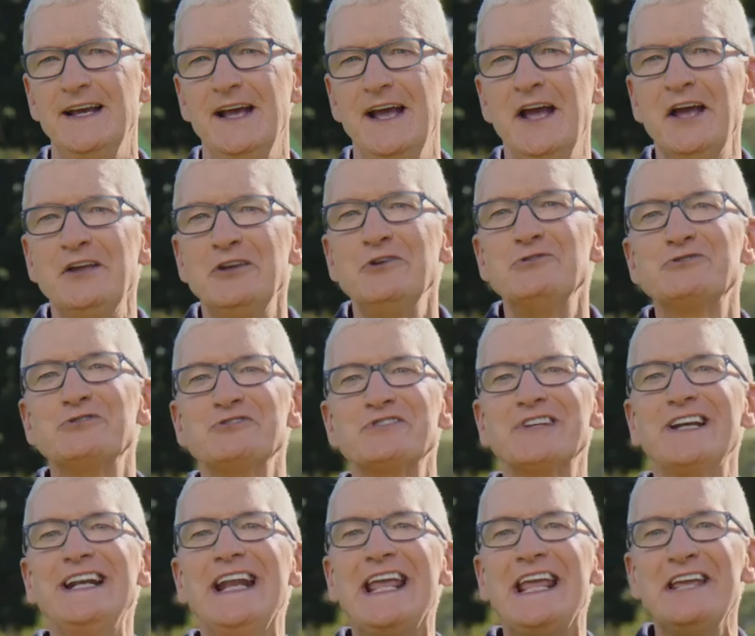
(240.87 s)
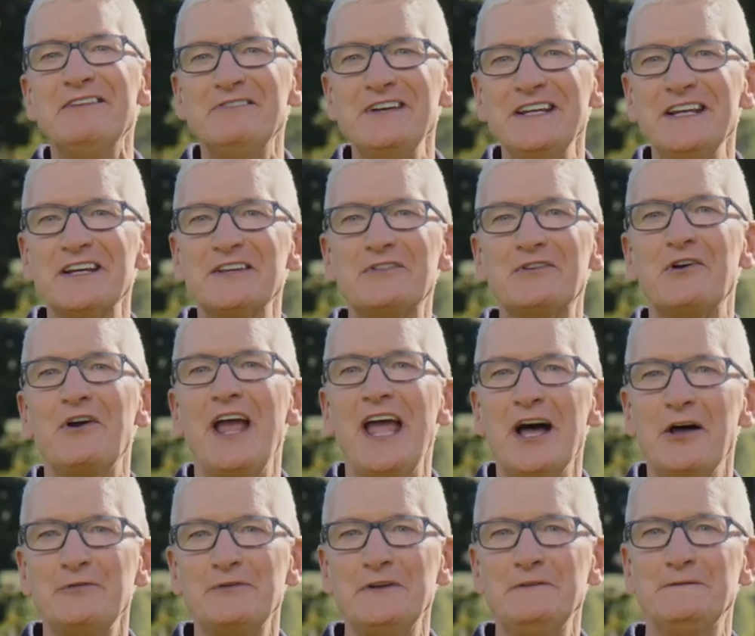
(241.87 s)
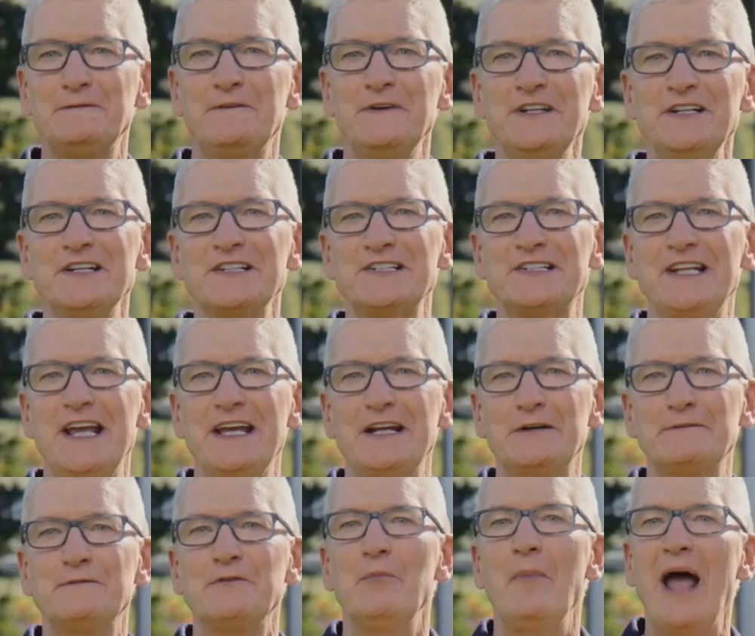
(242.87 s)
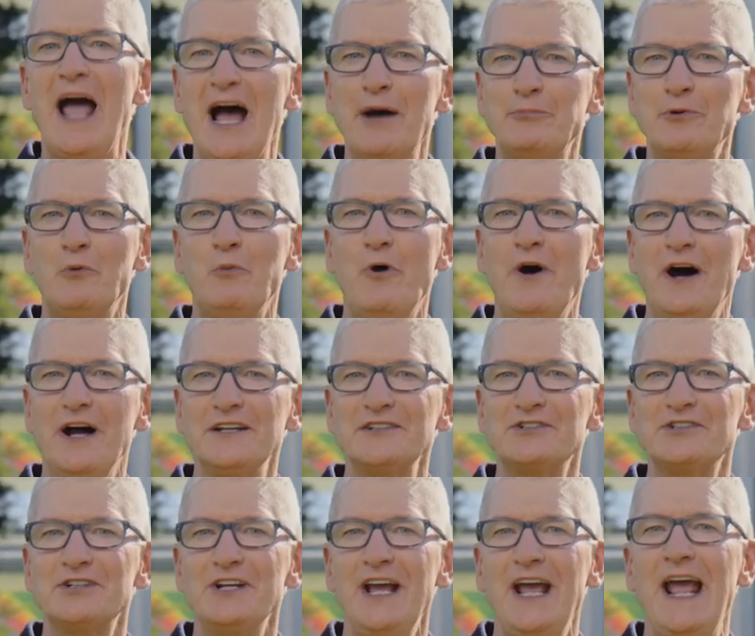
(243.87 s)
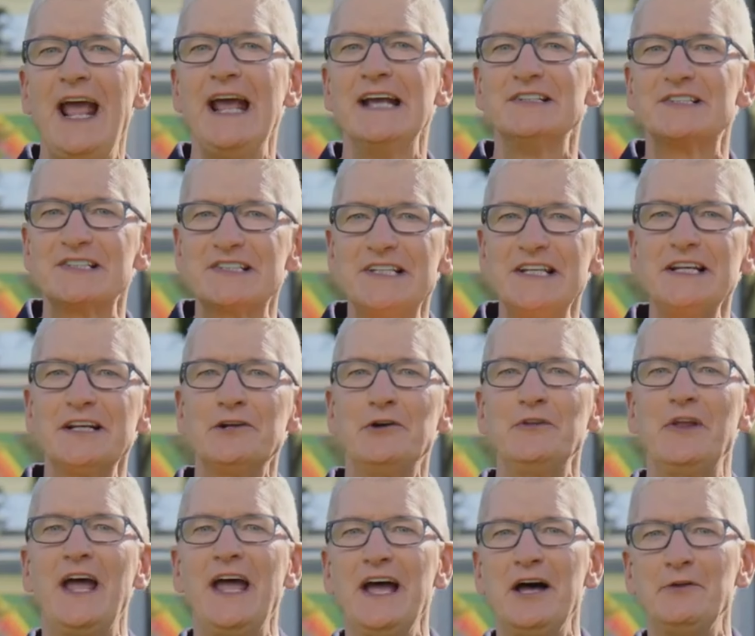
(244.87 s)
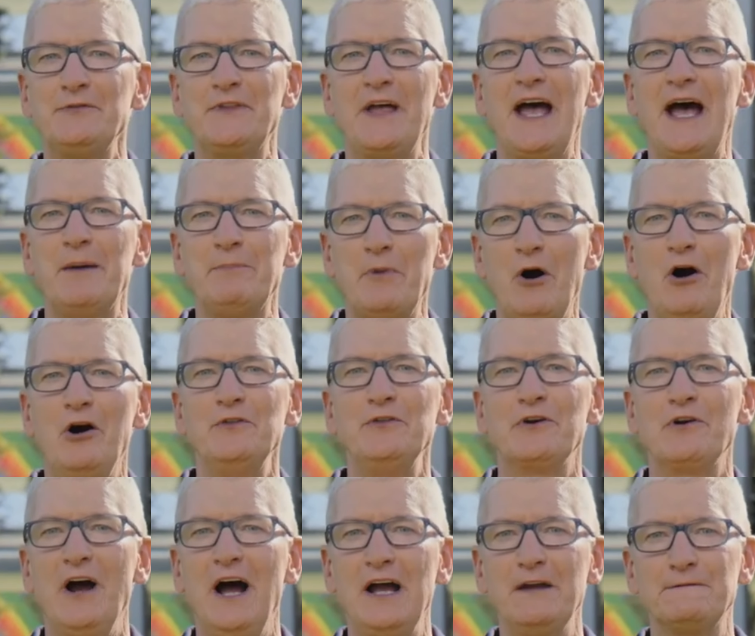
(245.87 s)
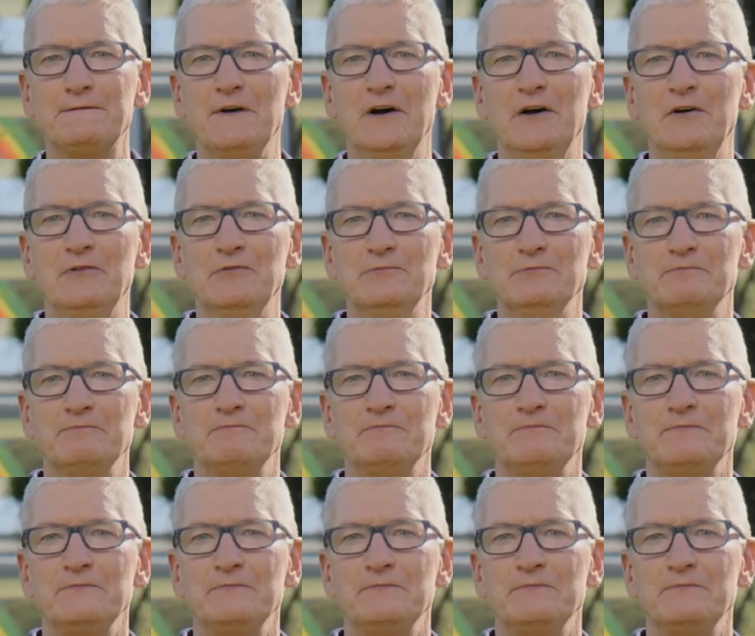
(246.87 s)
In the 45 minutes of the Apple event dedicated to iPhones, Apple touted a lot of features that are already in iPhones to varying extents.